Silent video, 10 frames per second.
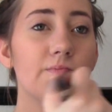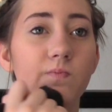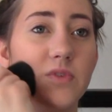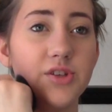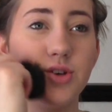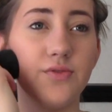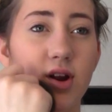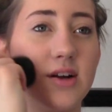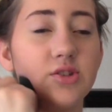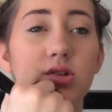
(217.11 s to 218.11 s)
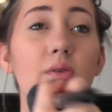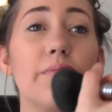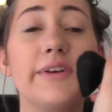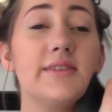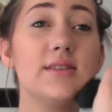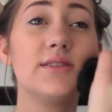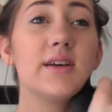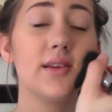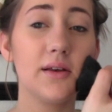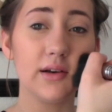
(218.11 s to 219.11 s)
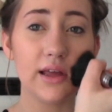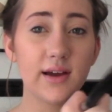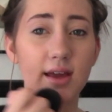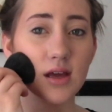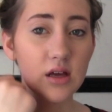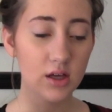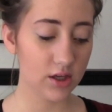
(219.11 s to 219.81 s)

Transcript: Unless you have naturally amazing skin, then you're lucky.